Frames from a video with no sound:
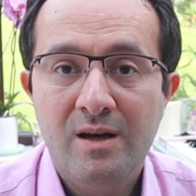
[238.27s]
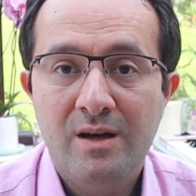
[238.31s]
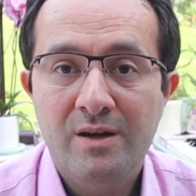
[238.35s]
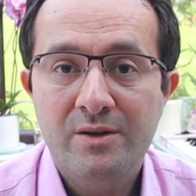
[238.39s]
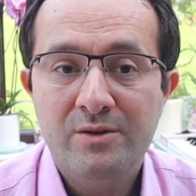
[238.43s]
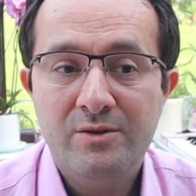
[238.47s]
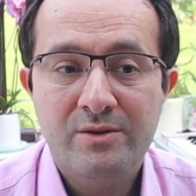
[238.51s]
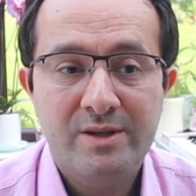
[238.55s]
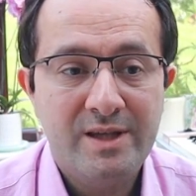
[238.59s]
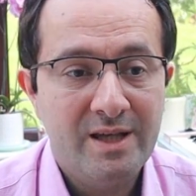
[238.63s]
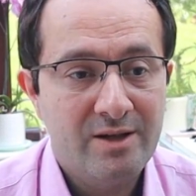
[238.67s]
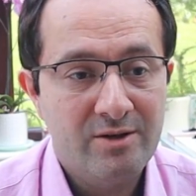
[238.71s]

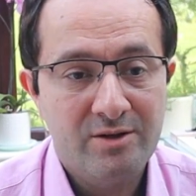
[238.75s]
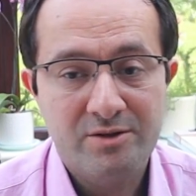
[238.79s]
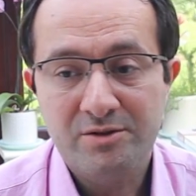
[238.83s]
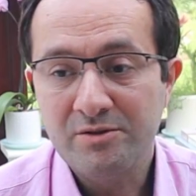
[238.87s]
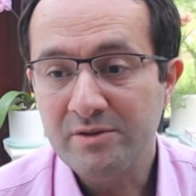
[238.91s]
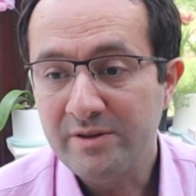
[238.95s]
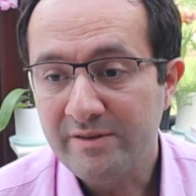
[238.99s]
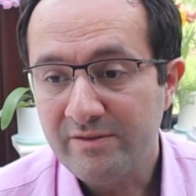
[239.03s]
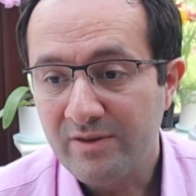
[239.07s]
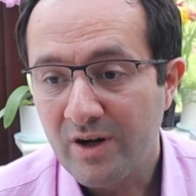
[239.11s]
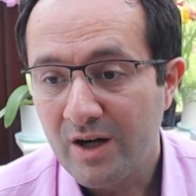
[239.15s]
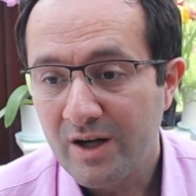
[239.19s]
you cannot
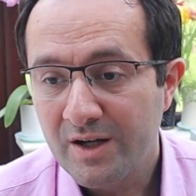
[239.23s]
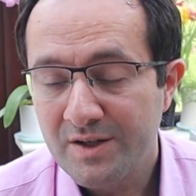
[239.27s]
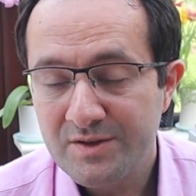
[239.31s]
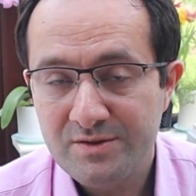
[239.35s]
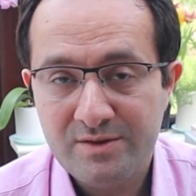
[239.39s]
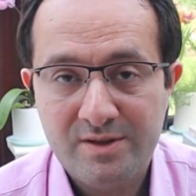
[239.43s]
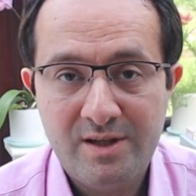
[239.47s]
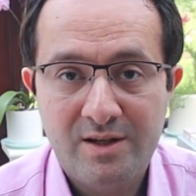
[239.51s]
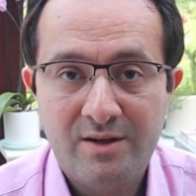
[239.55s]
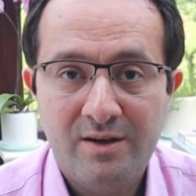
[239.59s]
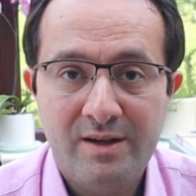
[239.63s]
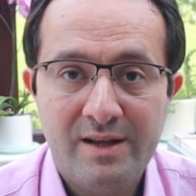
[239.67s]
revise,
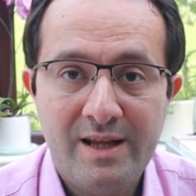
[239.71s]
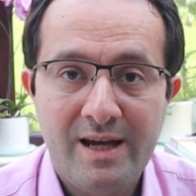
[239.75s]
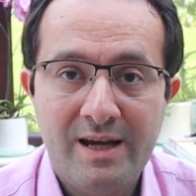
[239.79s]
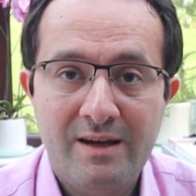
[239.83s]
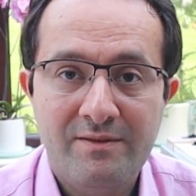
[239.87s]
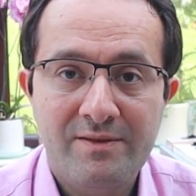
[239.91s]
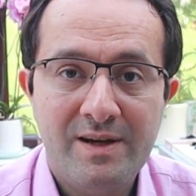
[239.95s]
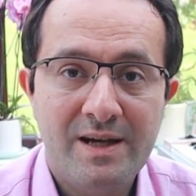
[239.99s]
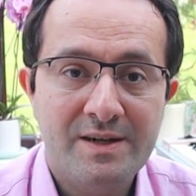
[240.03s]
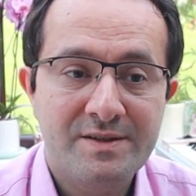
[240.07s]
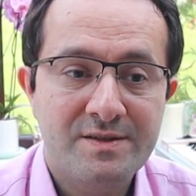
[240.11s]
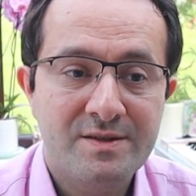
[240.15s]
you cannot
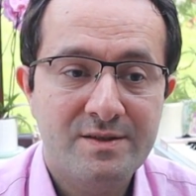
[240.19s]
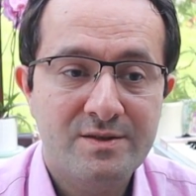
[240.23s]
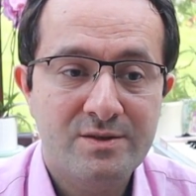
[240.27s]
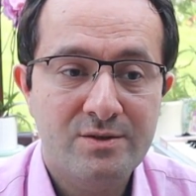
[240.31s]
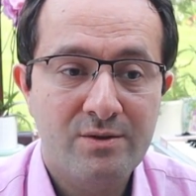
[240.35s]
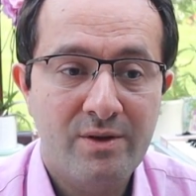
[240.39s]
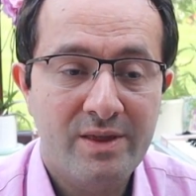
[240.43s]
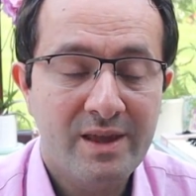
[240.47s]
have access to